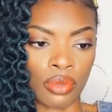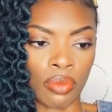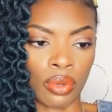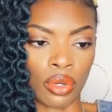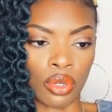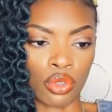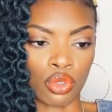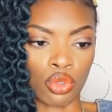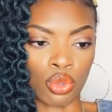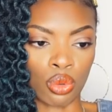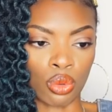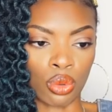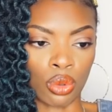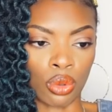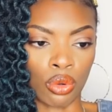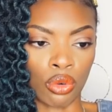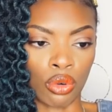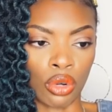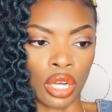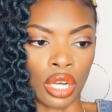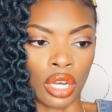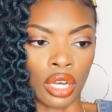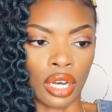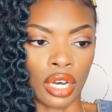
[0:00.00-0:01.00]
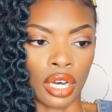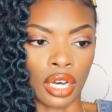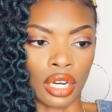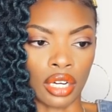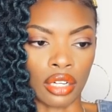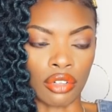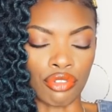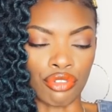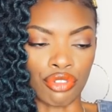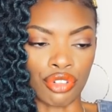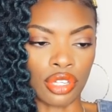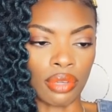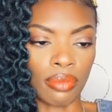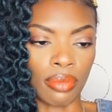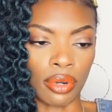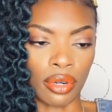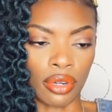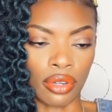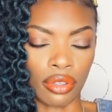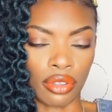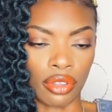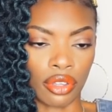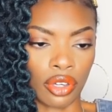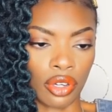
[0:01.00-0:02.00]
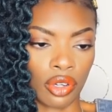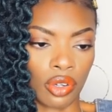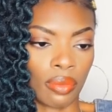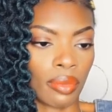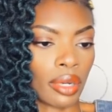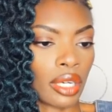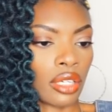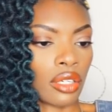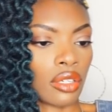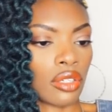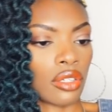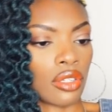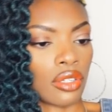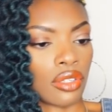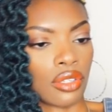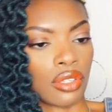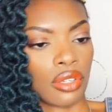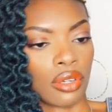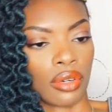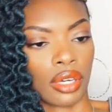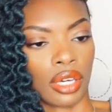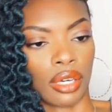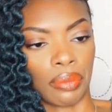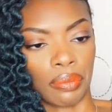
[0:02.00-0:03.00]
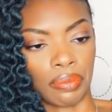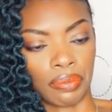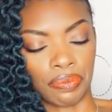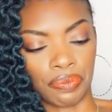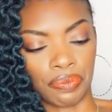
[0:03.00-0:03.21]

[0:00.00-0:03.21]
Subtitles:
spiritual rebirth. Oh my goodness. Okay.